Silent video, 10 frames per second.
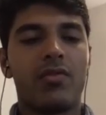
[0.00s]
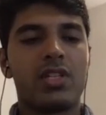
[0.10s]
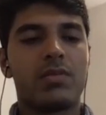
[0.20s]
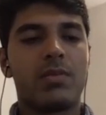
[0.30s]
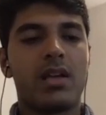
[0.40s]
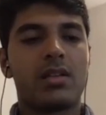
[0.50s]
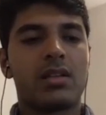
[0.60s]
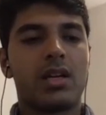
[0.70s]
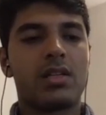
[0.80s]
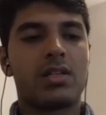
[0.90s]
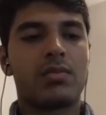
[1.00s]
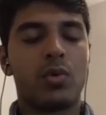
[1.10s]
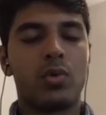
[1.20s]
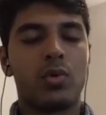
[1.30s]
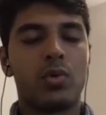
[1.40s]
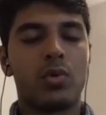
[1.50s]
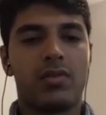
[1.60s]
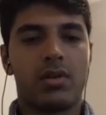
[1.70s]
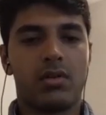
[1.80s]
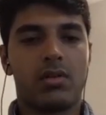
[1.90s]
which makes it smoother
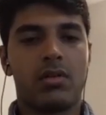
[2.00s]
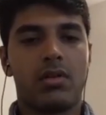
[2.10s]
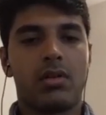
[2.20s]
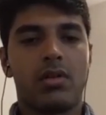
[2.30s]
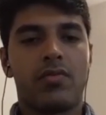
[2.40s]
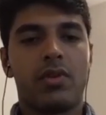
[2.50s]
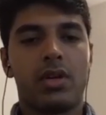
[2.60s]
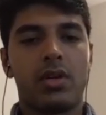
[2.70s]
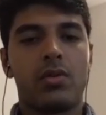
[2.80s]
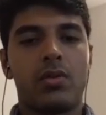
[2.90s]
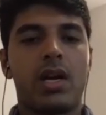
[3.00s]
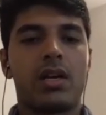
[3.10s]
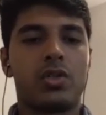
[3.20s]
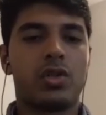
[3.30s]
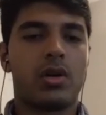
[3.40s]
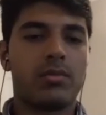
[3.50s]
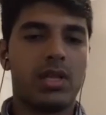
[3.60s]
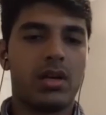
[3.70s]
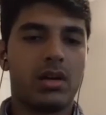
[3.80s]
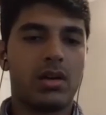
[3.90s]
for you to get a
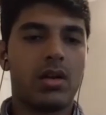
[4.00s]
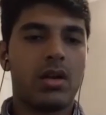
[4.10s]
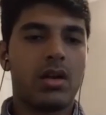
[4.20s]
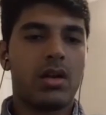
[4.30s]
job there.